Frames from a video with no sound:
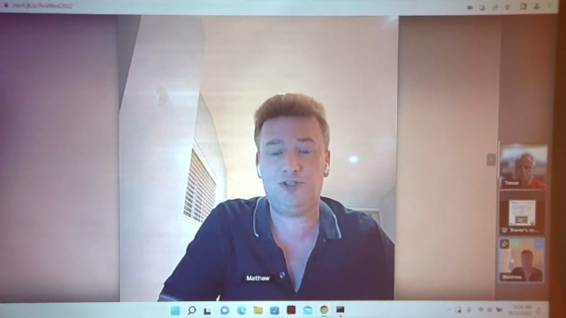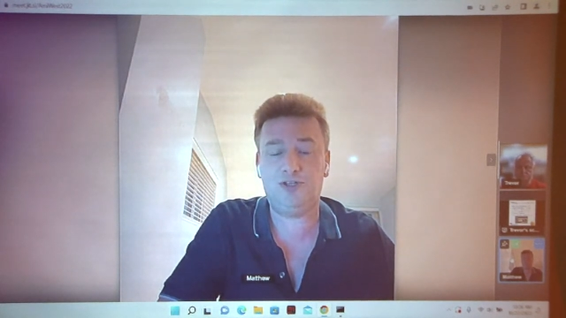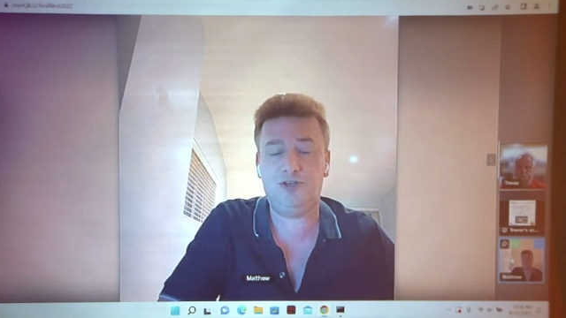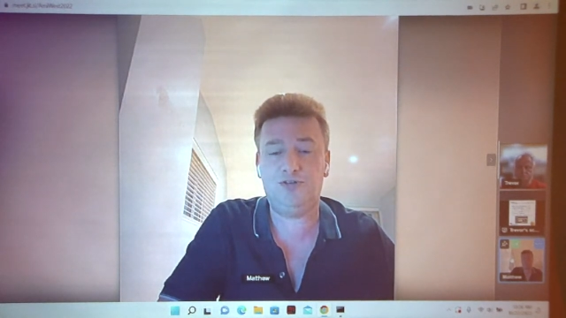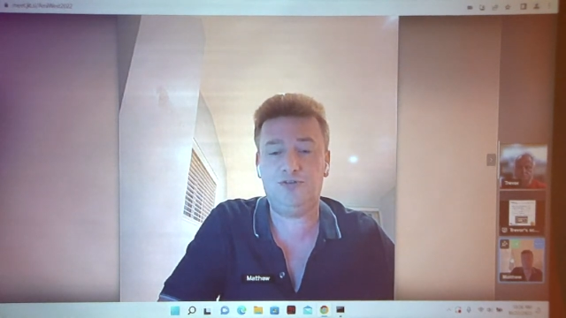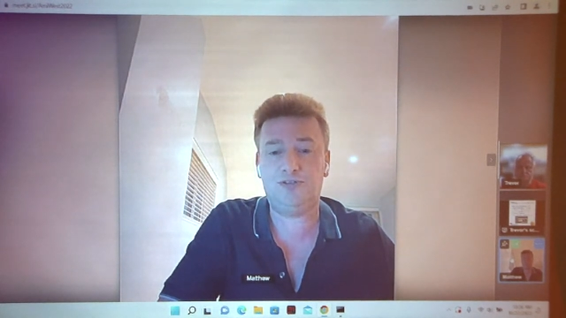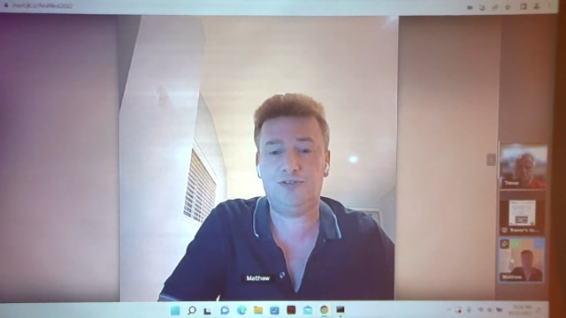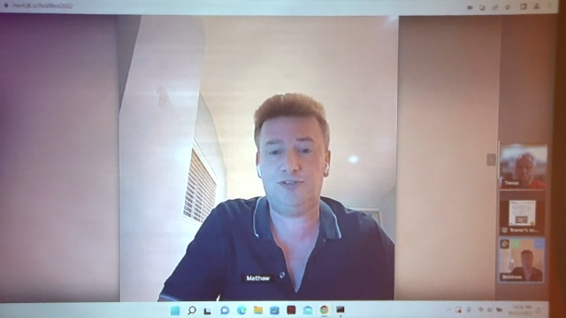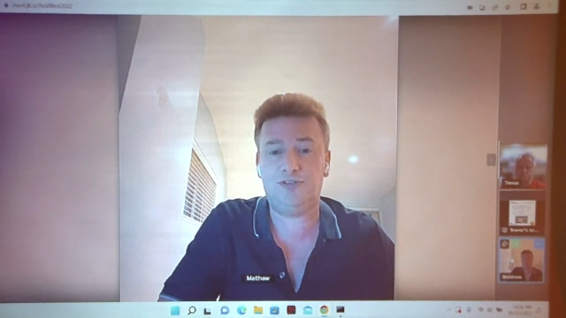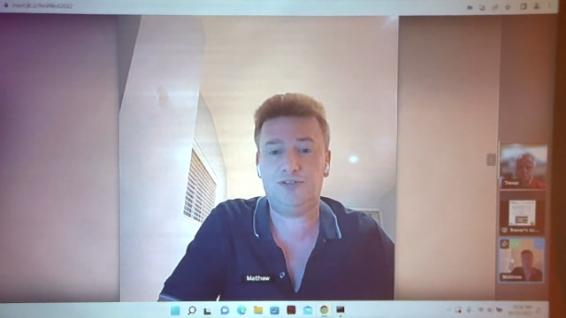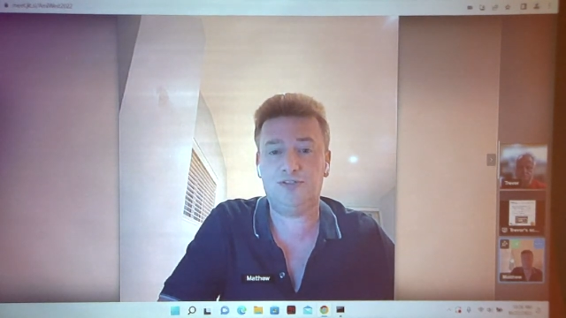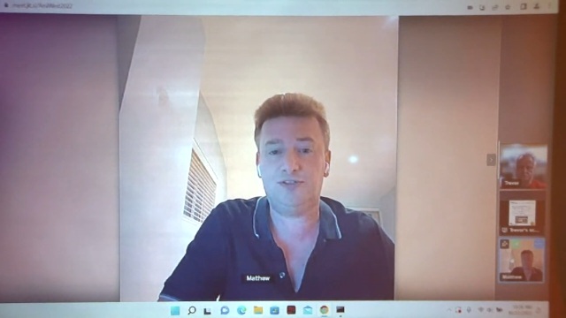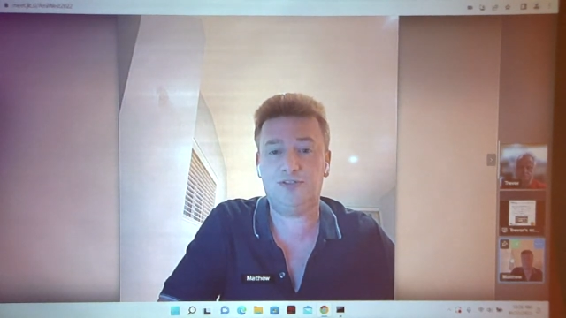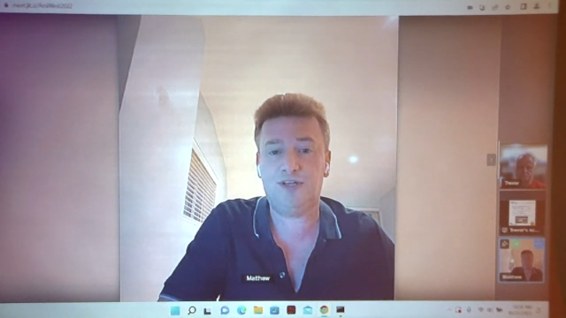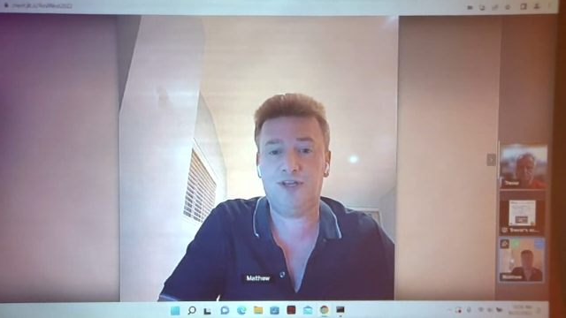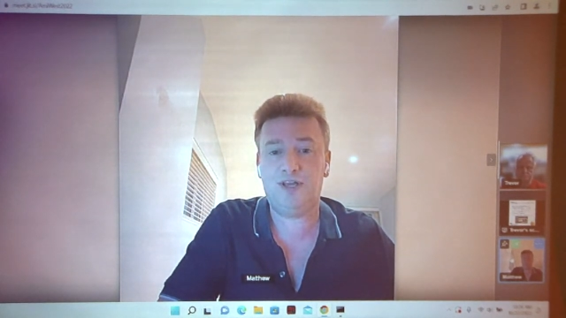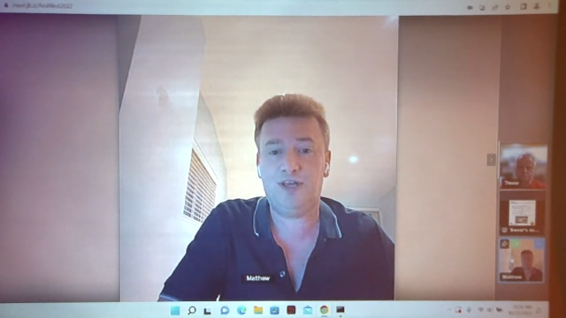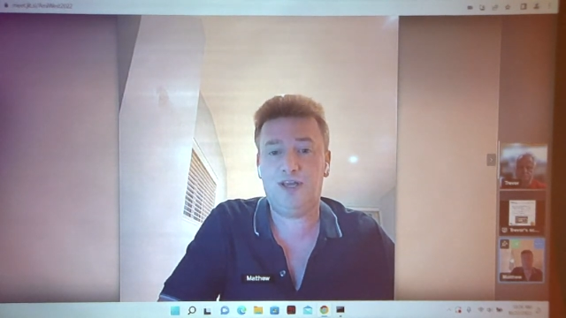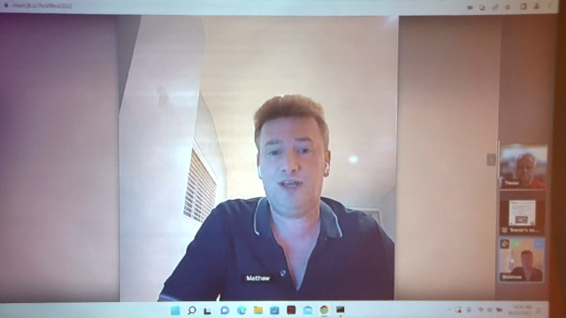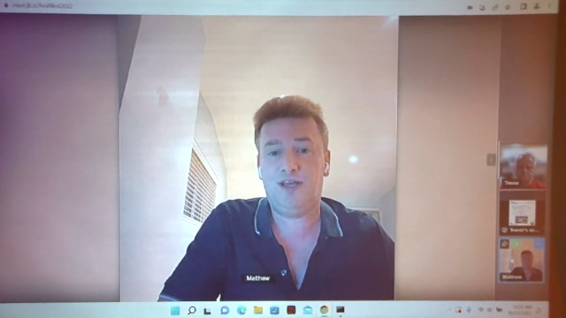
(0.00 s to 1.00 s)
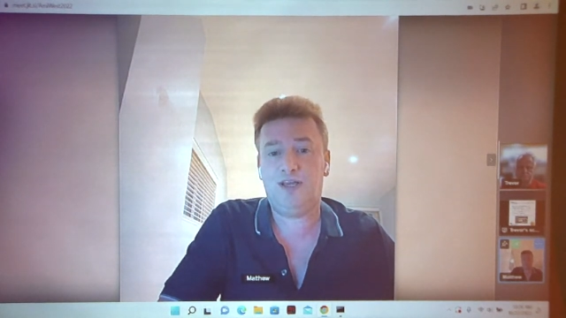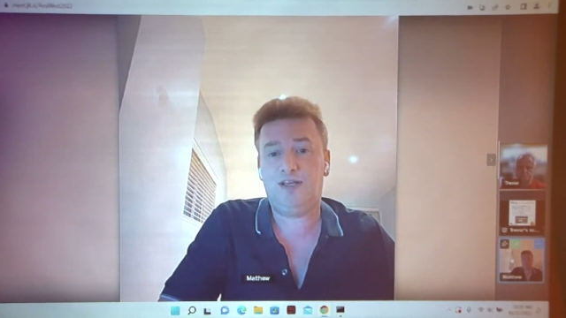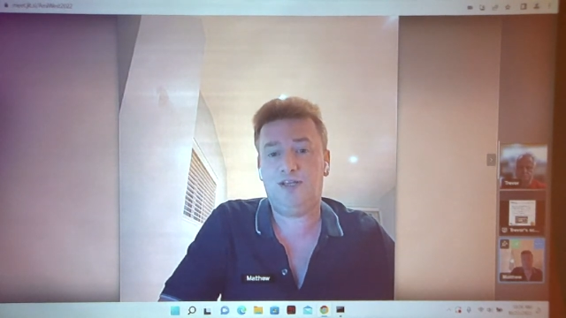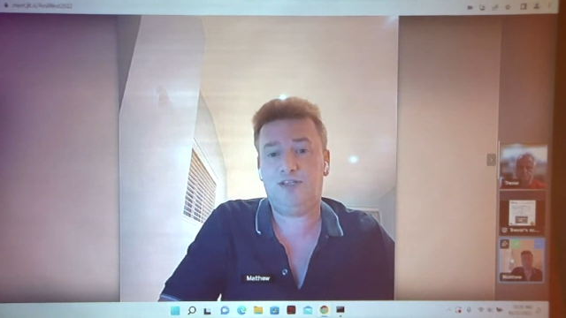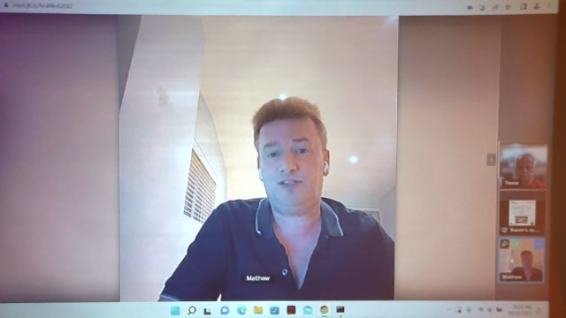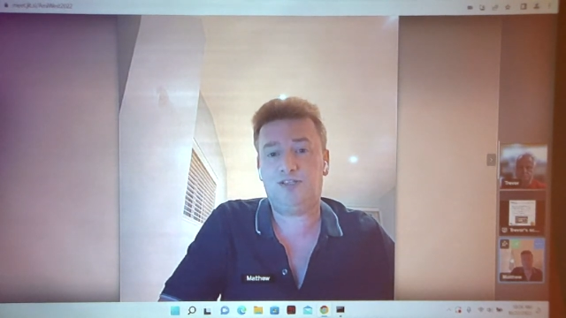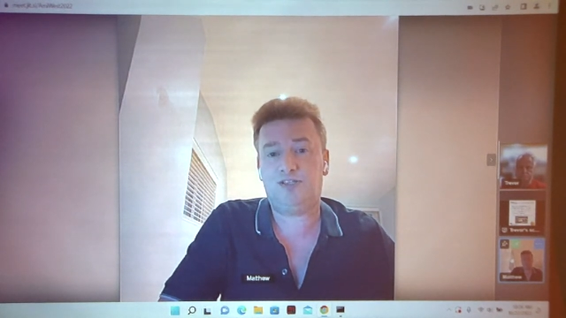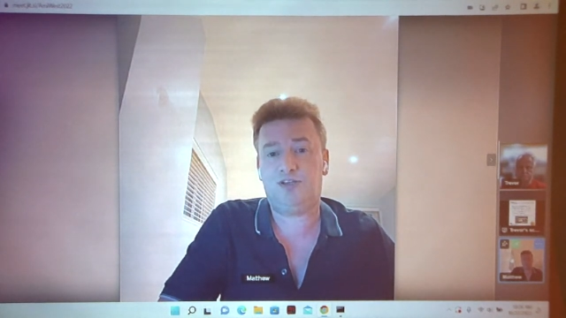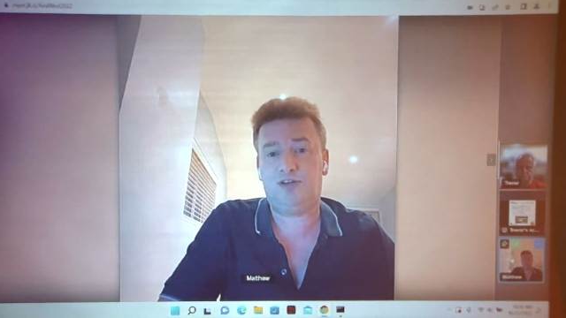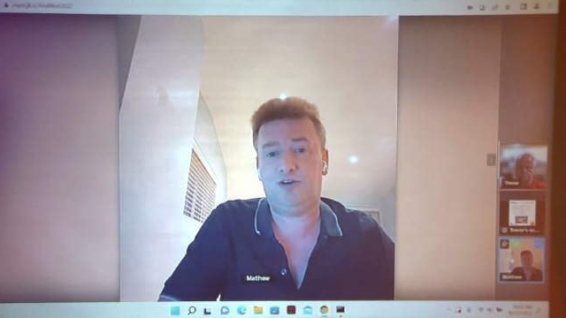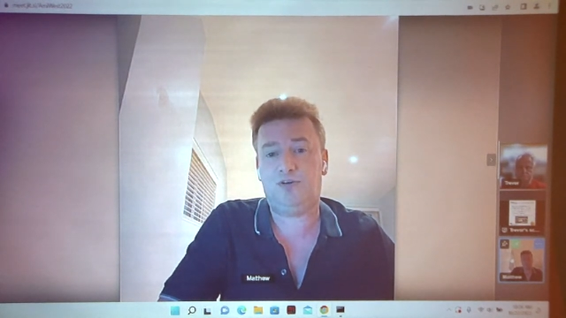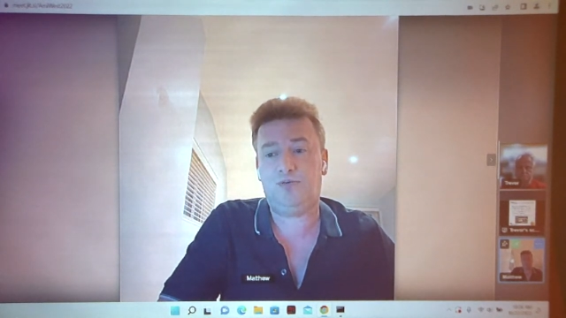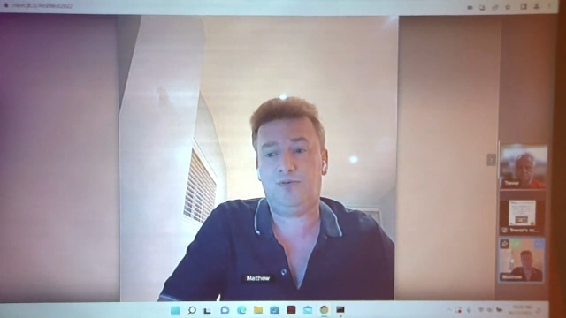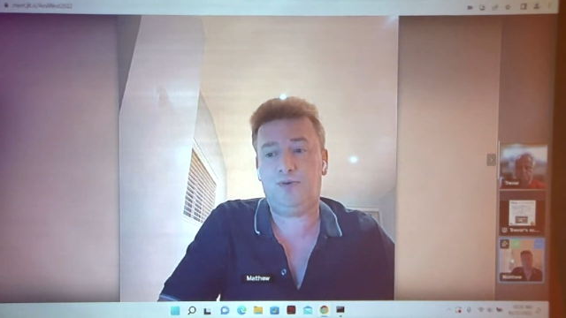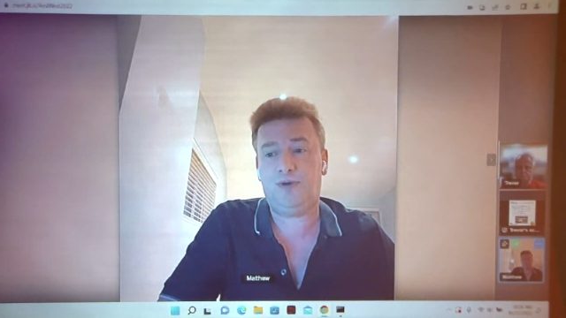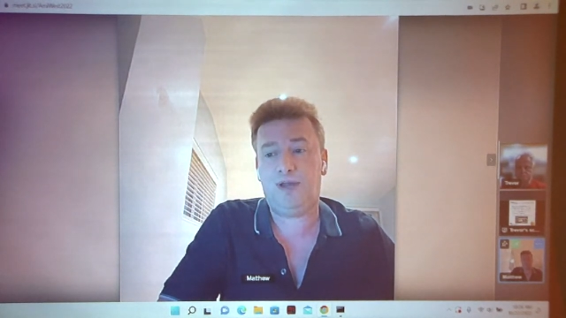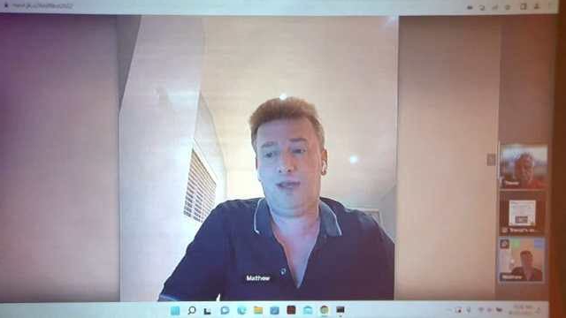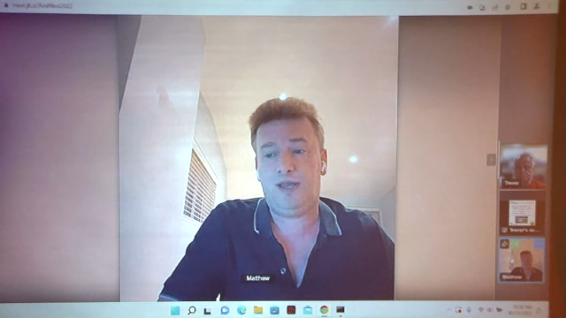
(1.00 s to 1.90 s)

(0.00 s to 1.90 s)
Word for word: users. So